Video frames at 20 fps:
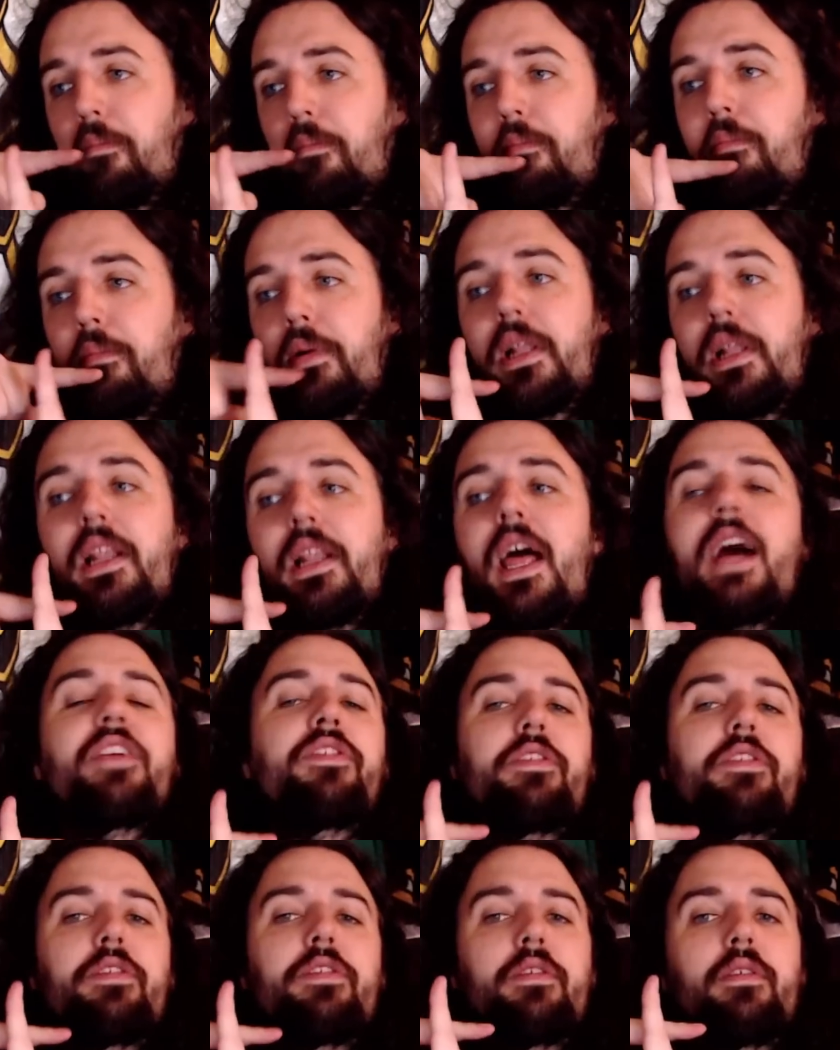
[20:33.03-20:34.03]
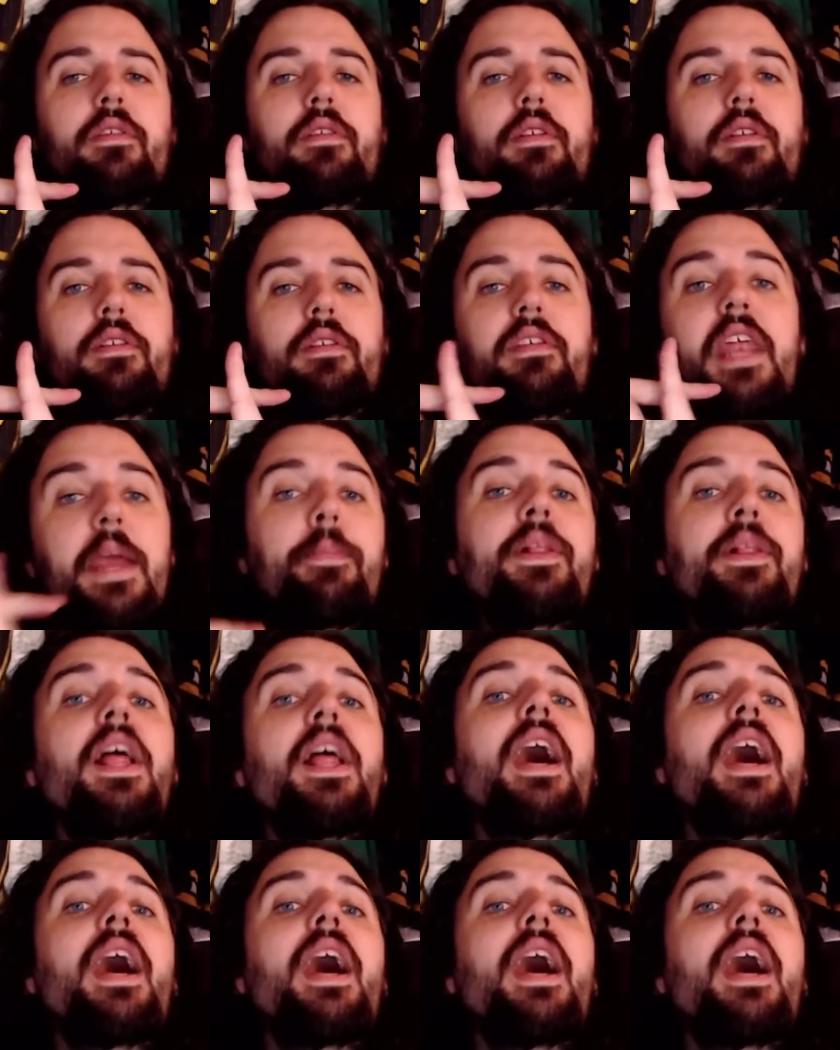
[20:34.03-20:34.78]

It's an A+.